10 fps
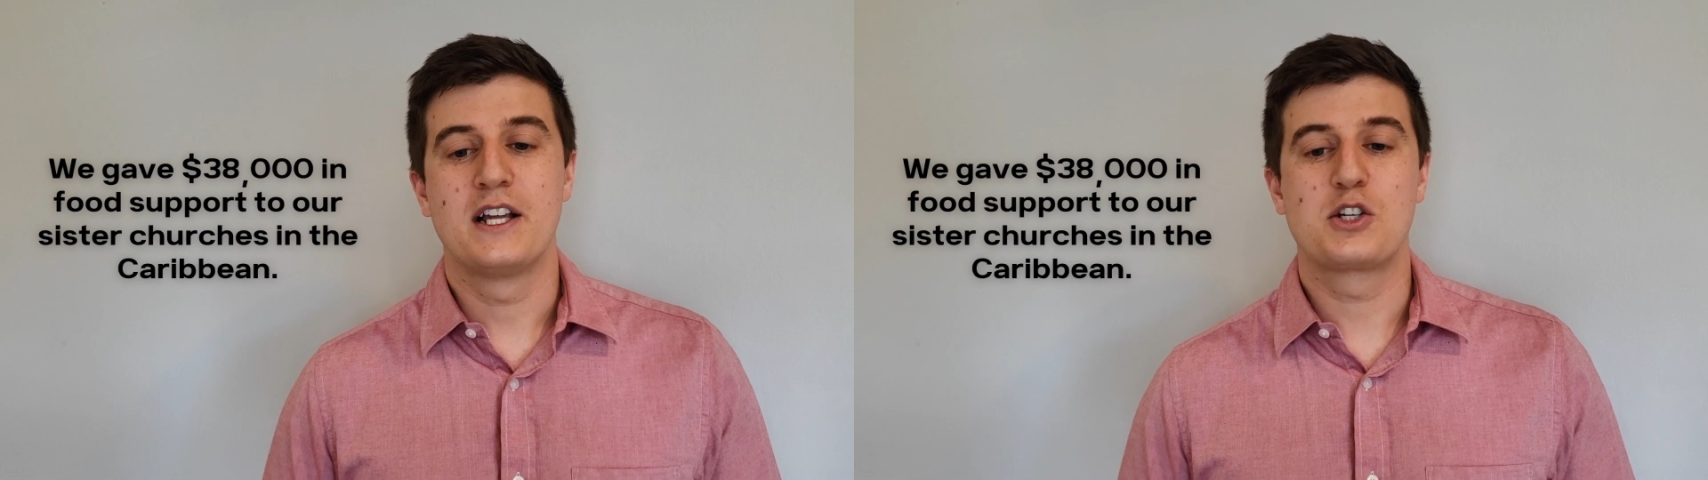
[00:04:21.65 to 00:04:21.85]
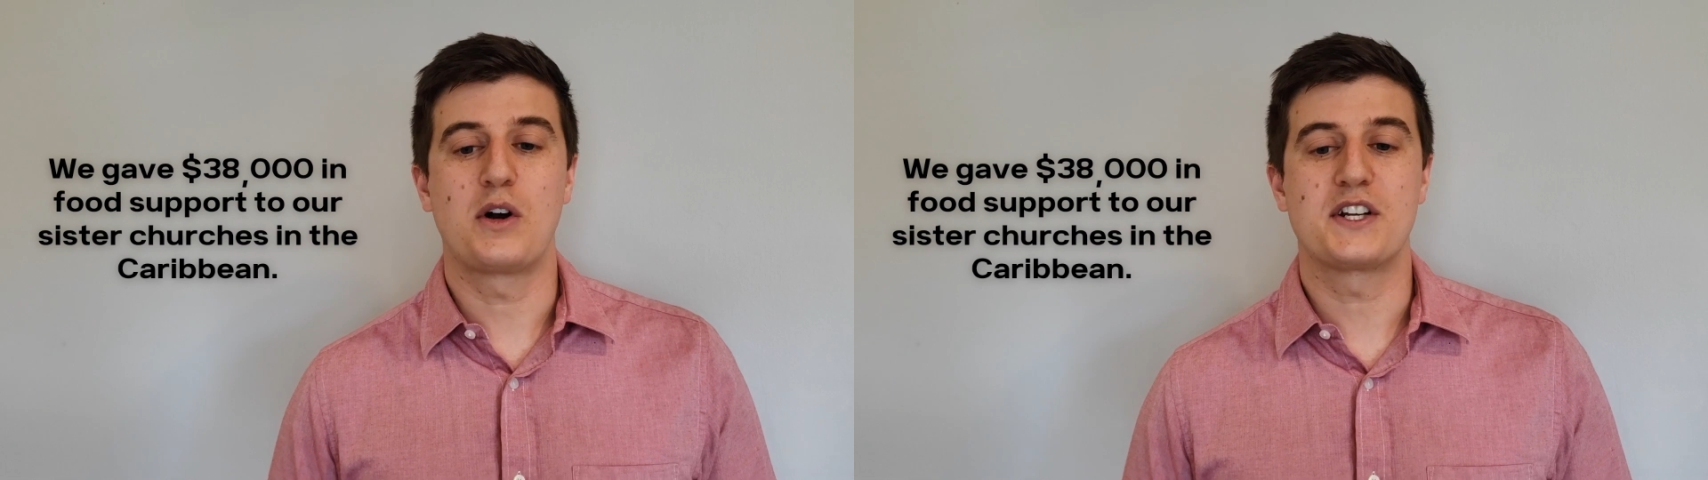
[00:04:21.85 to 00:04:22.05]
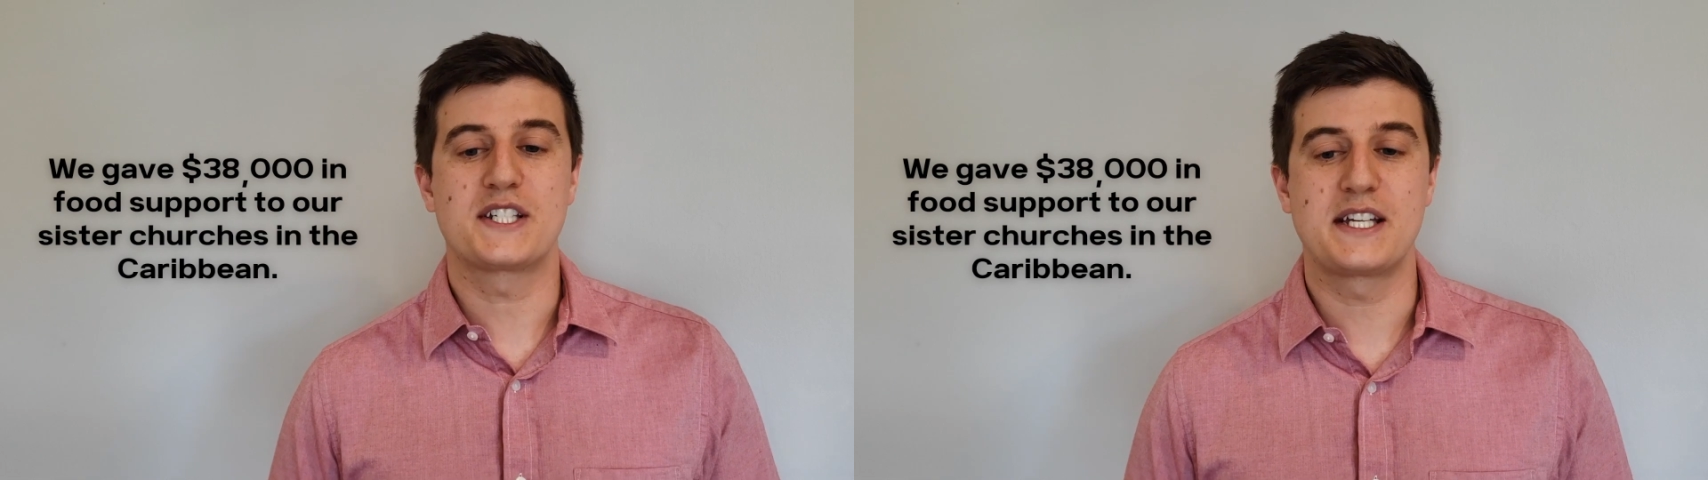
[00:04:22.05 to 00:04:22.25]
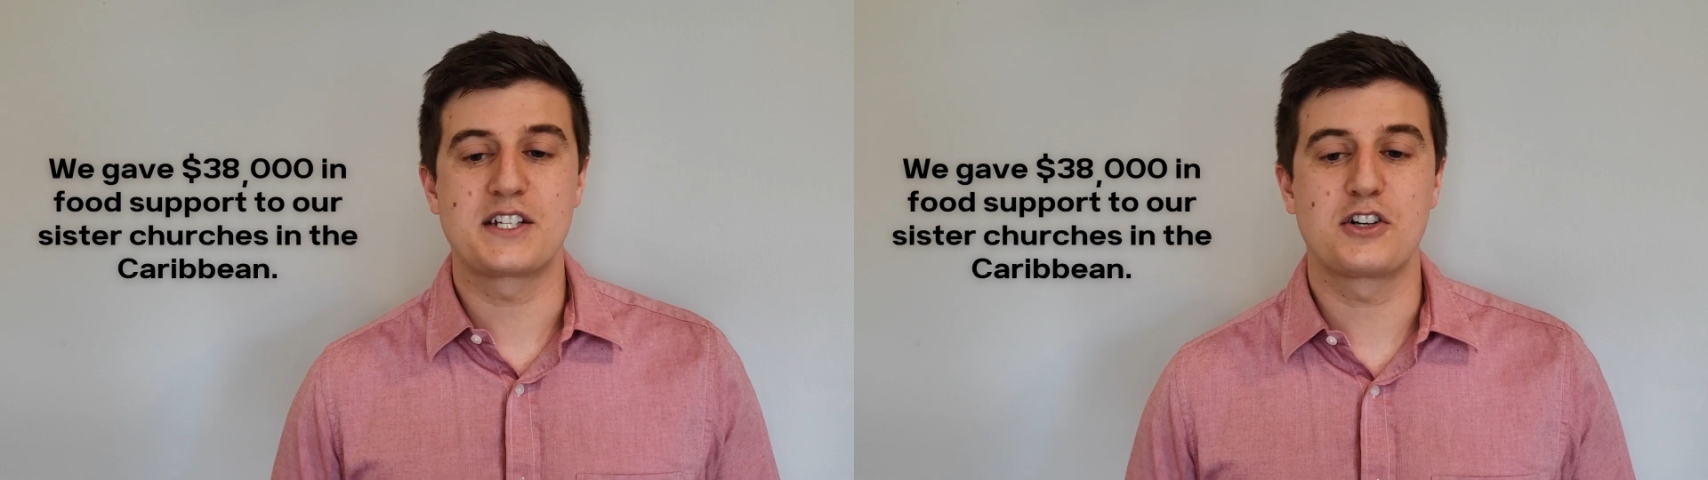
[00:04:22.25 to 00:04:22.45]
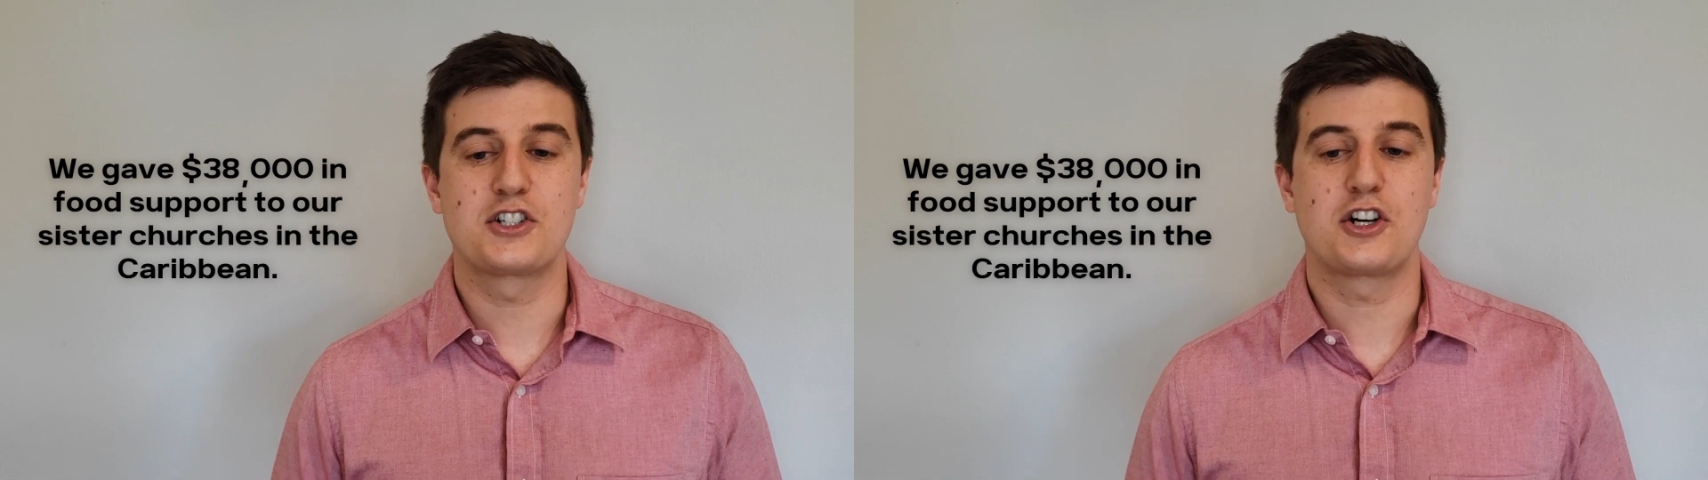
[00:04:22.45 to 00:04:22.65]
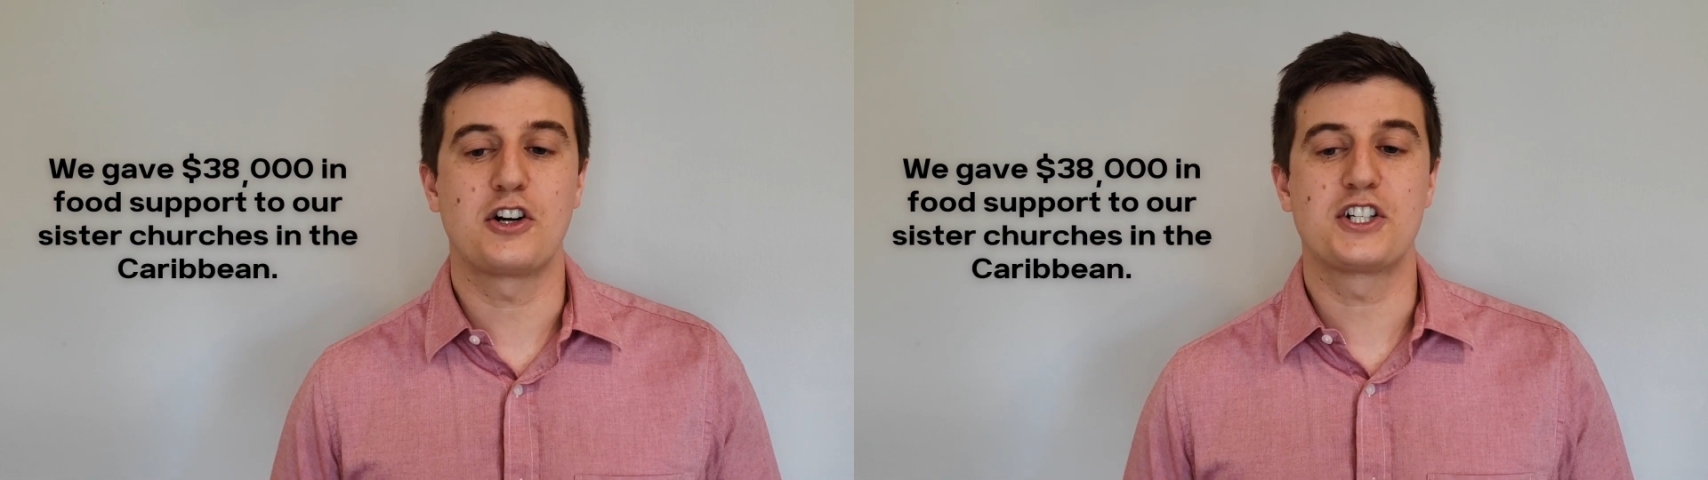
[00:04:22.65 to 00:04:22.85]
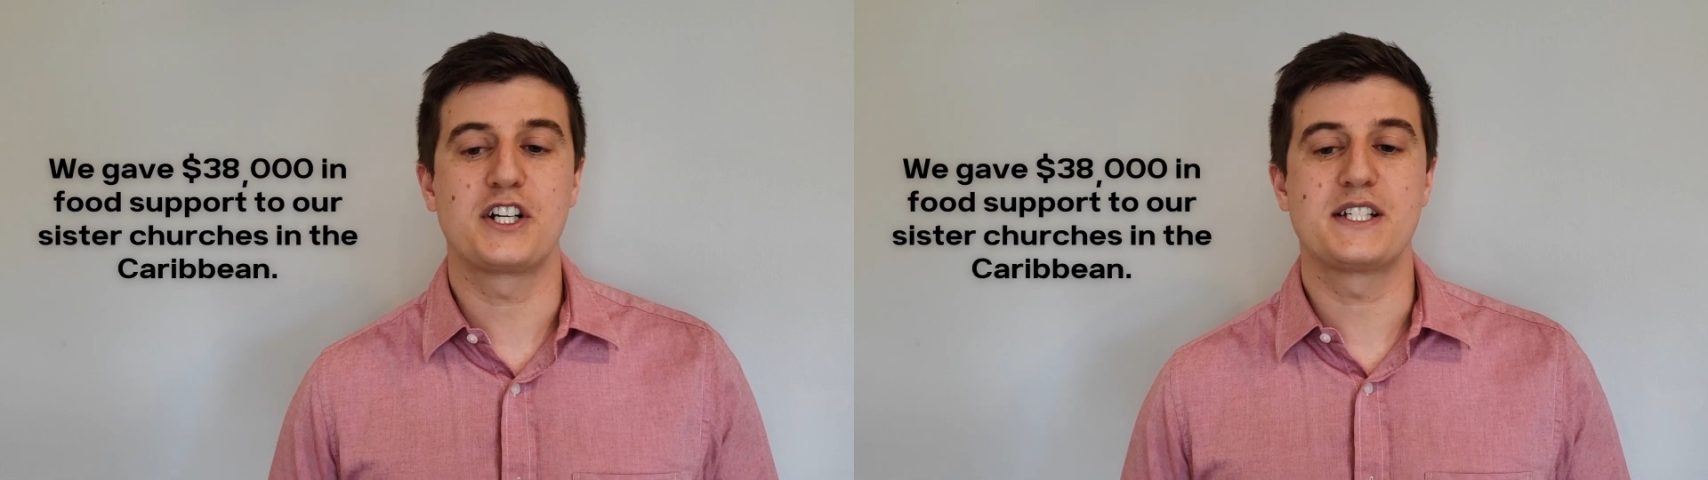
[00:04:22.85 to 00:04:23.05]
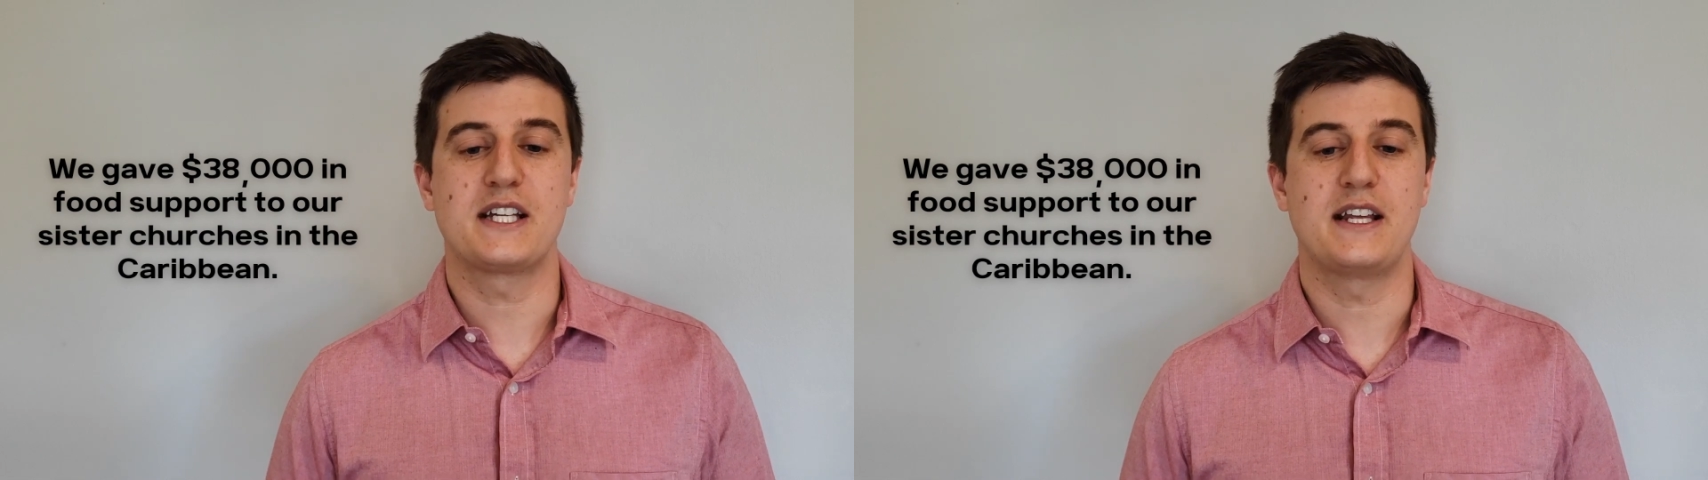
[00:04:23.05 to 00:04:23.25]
to our sister churches